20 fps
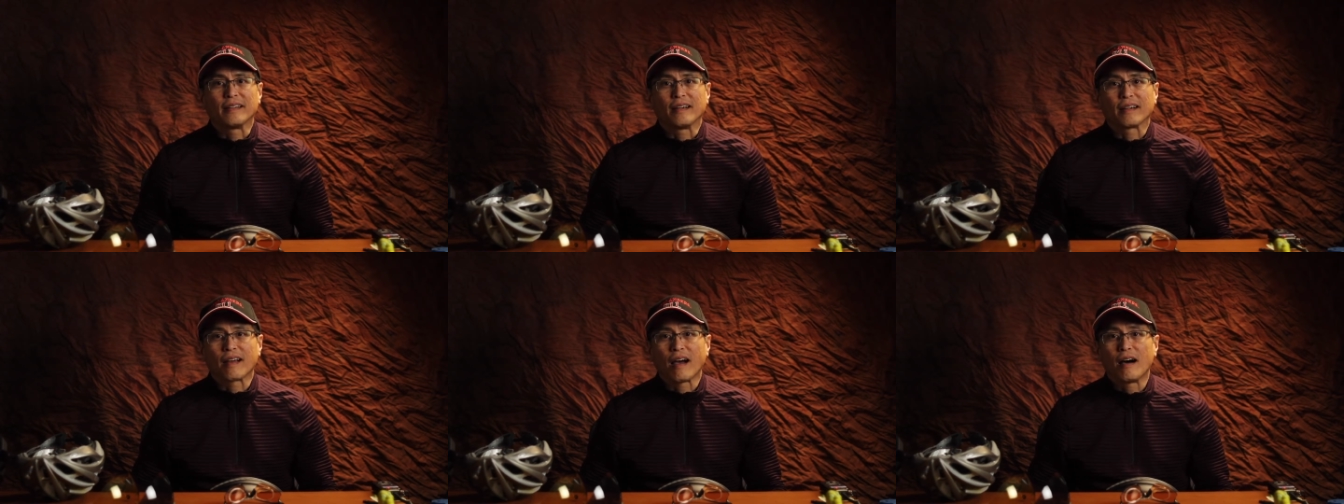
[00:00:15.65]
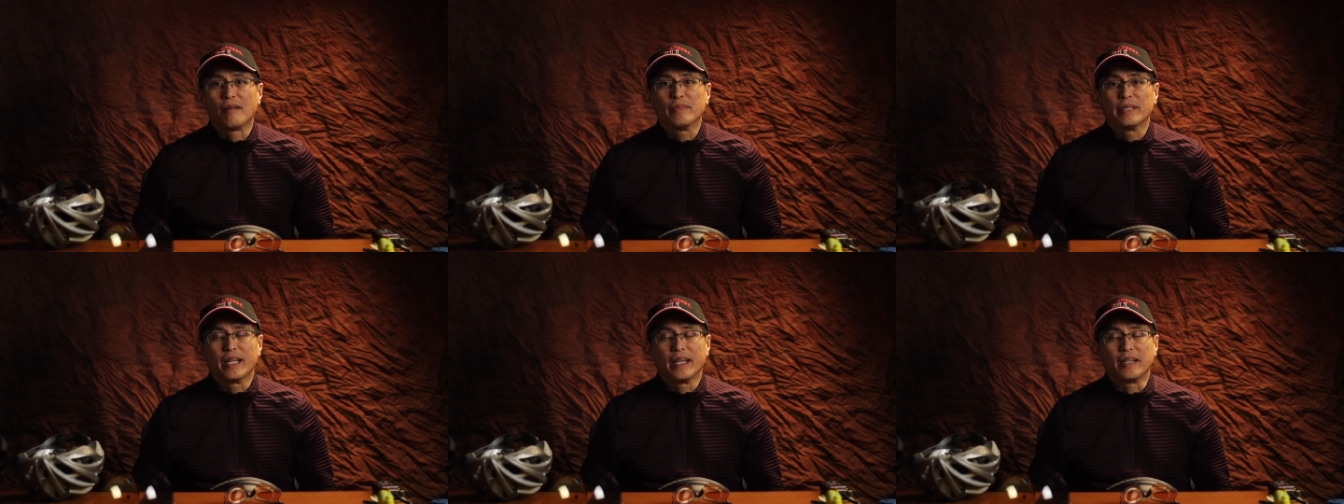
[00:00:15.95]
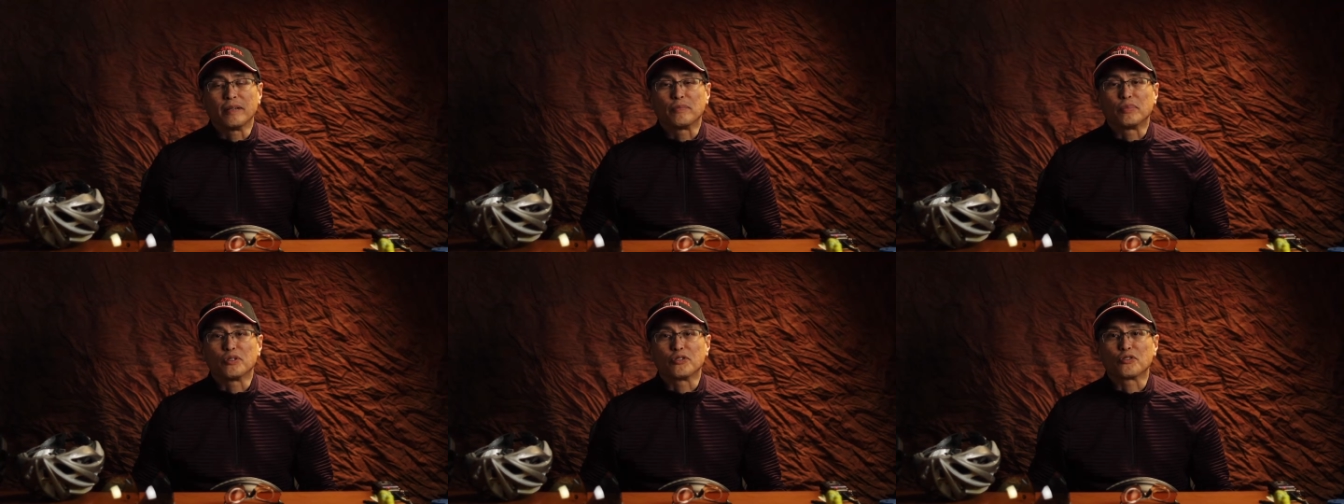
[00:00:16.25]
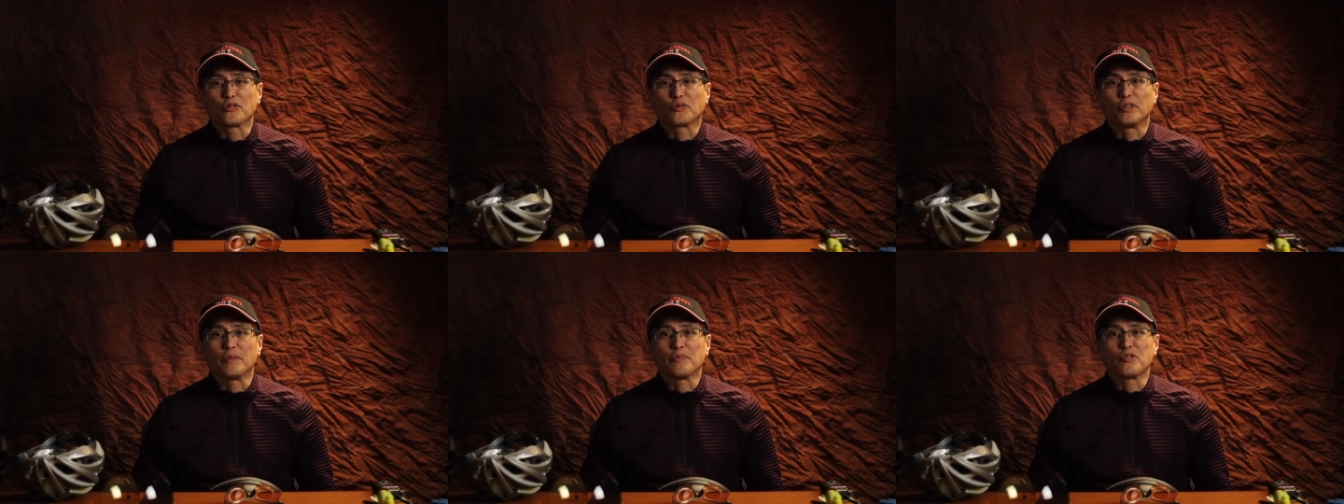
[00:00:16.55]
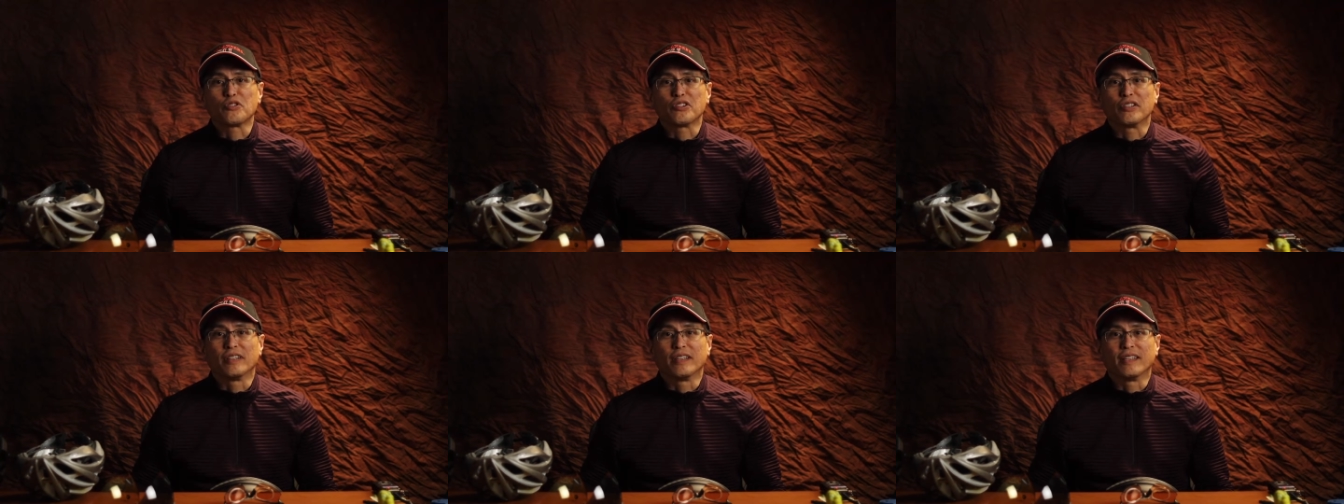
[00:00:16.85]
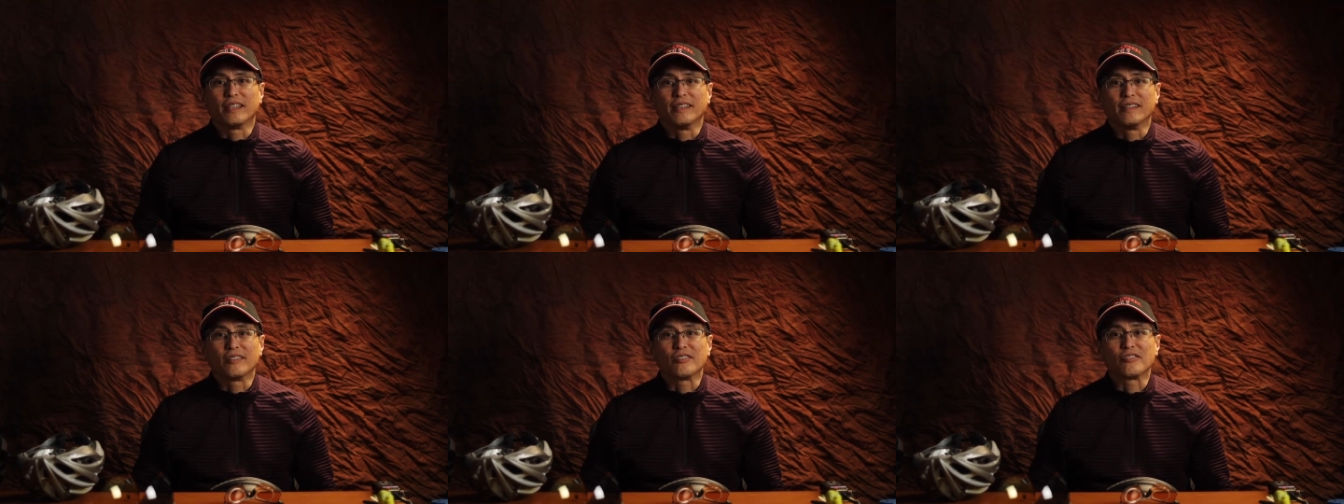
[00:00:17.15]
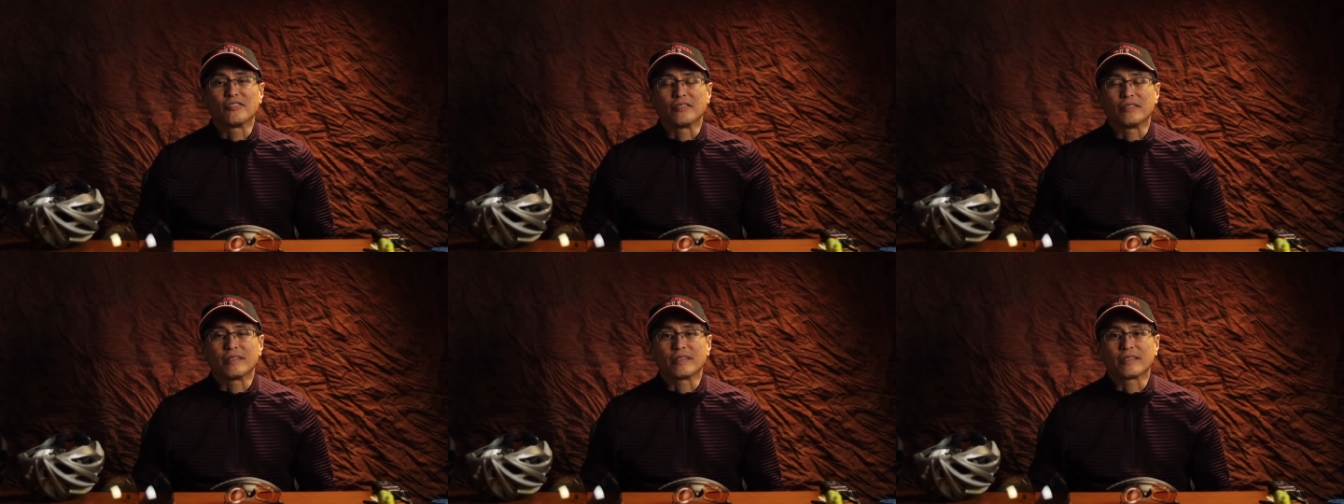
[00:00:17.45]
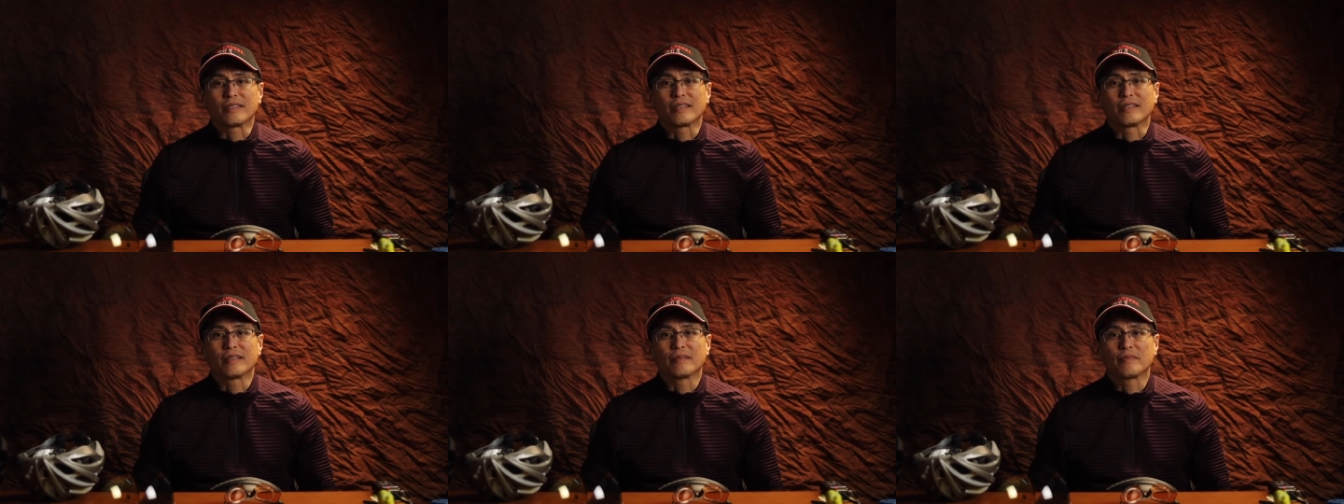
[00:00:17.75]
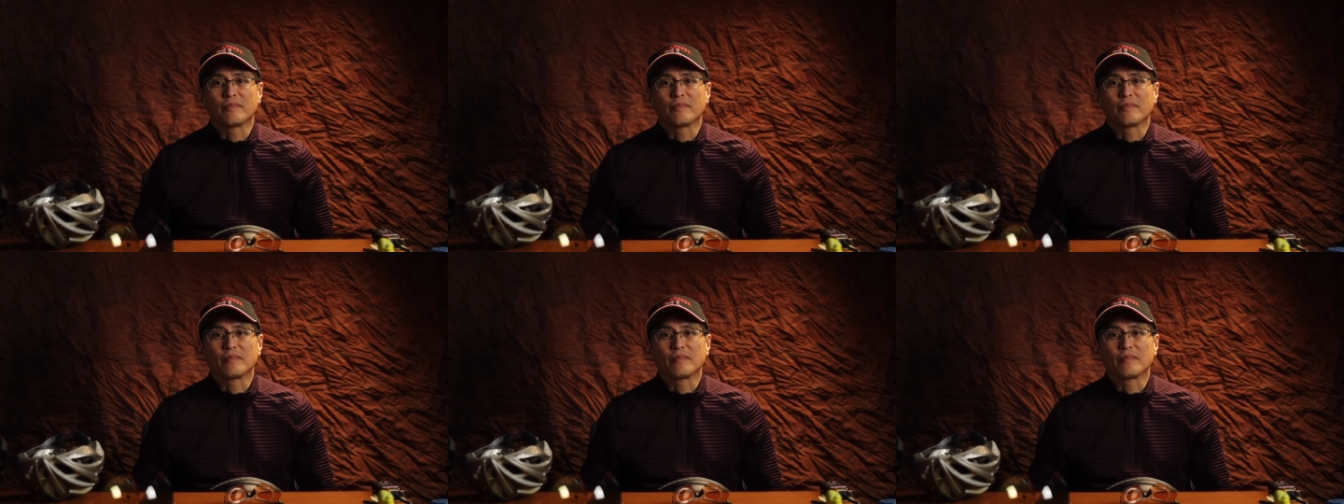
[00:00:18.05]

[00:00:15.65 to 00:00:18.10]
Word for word: accommodate prescription inserts.